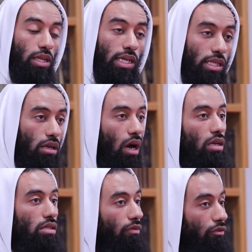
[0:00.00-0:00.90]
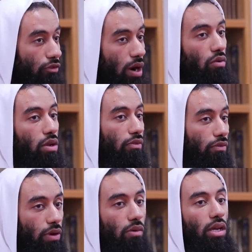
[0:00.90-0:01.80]
These are some very,
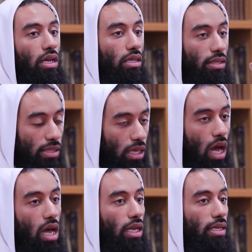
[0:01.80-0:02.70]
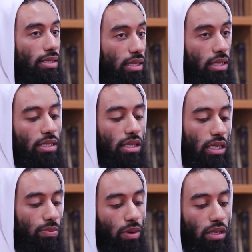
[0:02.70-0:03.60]
very concerning
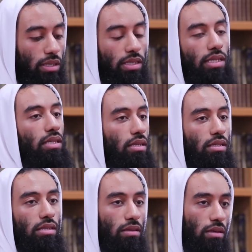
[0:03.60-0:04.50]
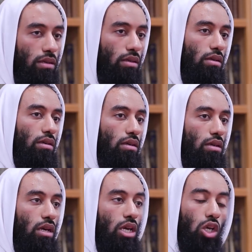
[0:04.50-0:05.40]
statistics, brothers and sisters.
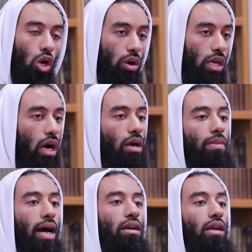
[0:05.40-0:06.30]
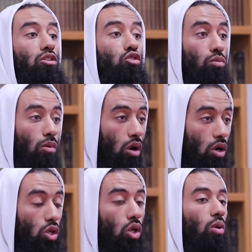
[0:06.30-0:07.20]
You're a young man, and
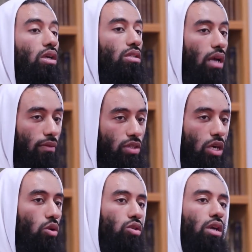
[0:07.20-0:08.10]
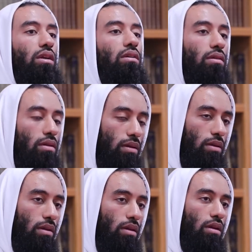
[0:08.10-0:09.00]
tomorrow you want to have children.
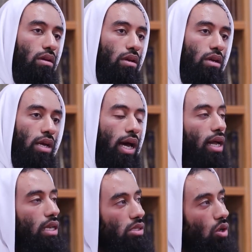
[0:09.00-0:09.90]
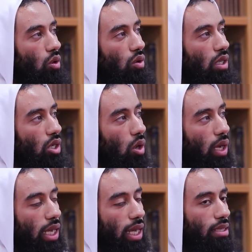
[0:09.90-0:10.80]
And it's only
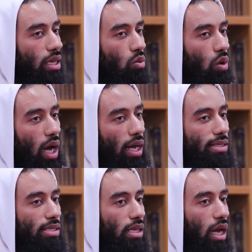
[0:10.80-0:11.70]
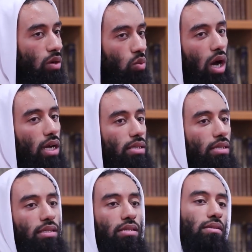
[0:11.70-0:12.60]
going getting worse and
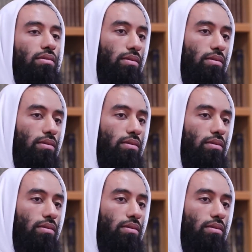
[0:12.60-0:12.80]
worse.